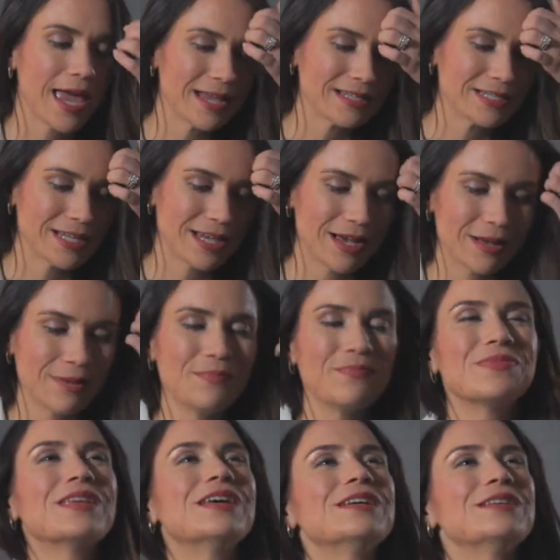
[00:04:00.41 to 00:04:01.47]
And
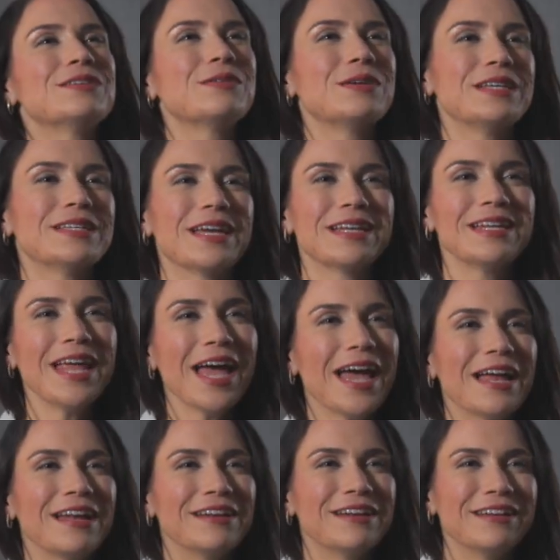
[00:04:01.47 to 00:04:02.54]
so he's like,
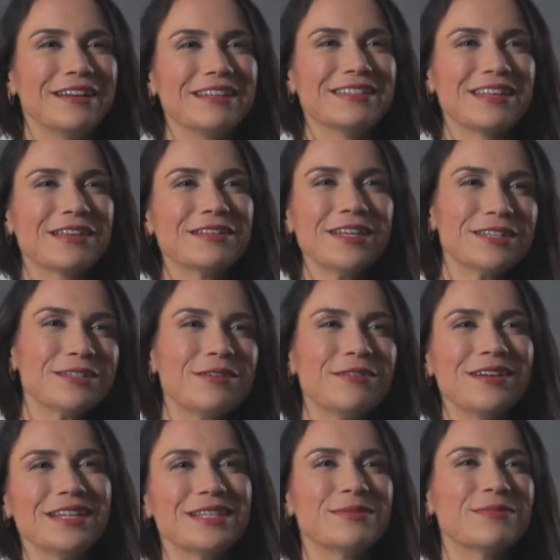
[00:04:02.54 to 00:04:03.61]
Nat, he's like, let's go
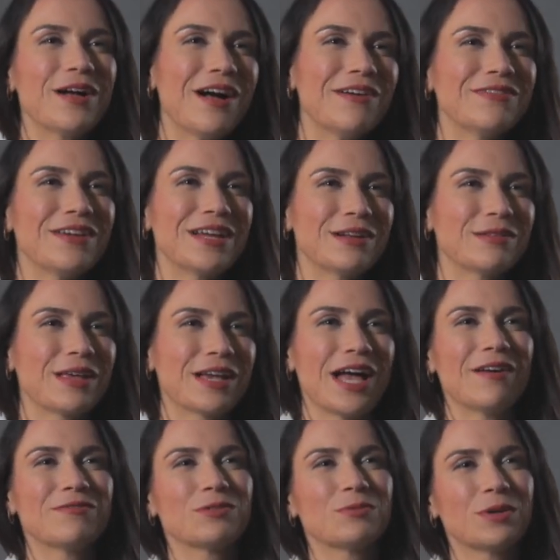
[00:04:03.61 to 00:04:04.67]
get some coffee. And I'm like,
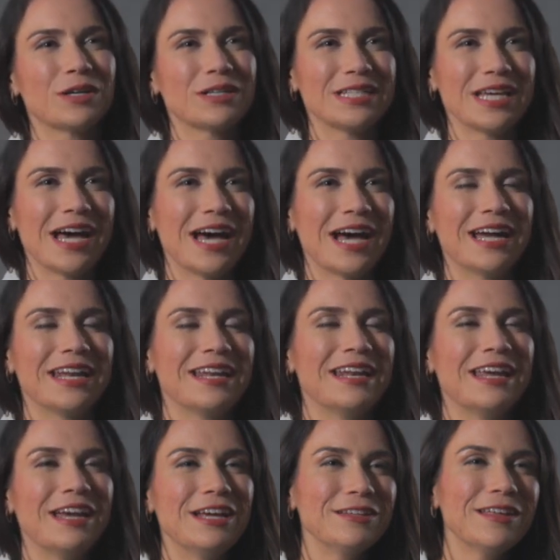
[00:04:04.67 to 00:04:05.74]
I have to work, Dad.
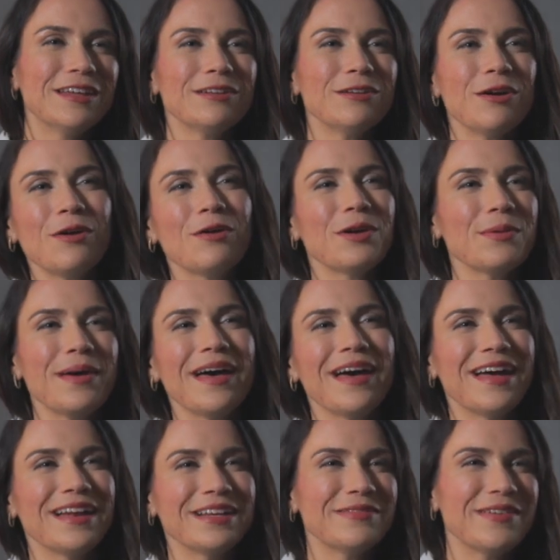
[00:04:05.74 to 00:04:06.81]
And he's like, no, come
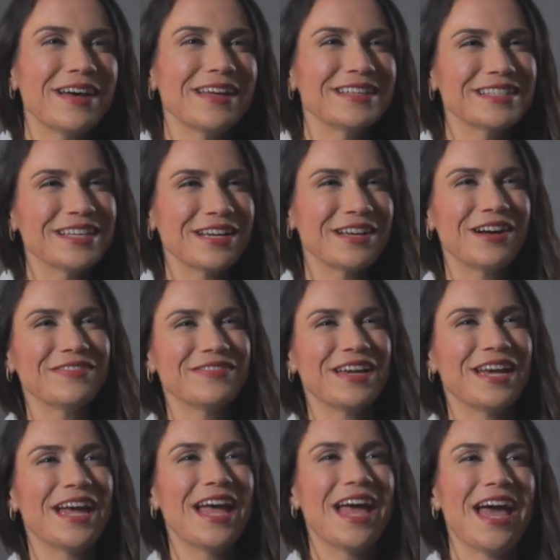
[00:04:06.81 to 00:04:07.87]
on, let's get
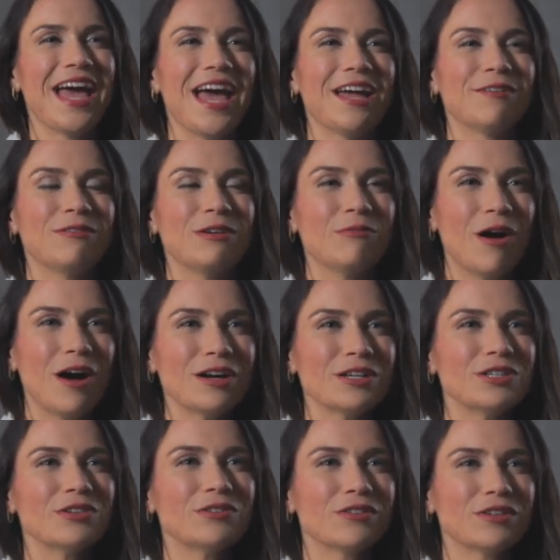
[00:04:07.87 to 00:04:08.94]
coffee. And we
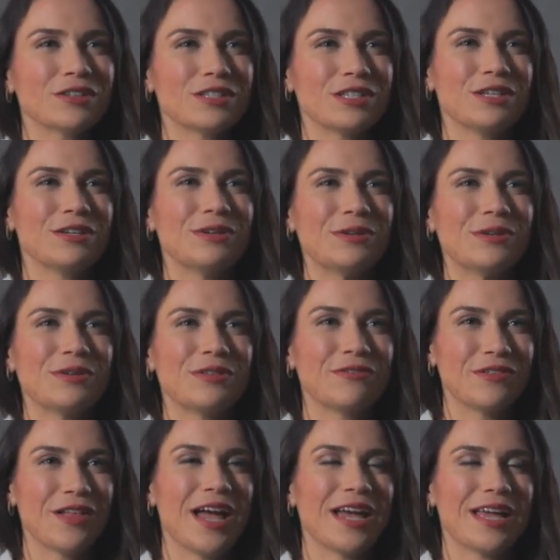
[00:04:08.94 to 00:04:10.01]
walked over to the
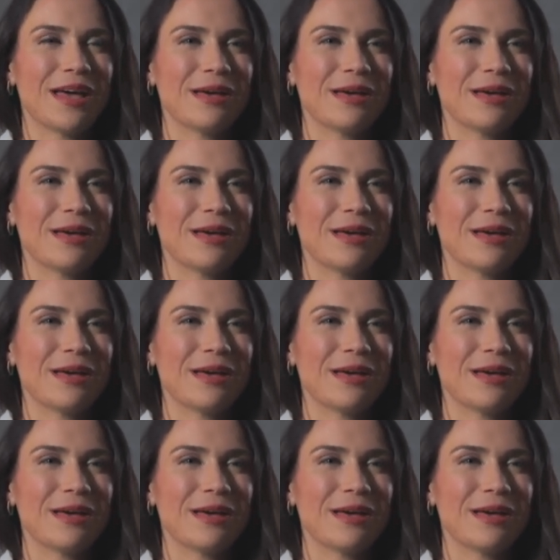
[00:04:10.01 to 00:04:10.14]
Flying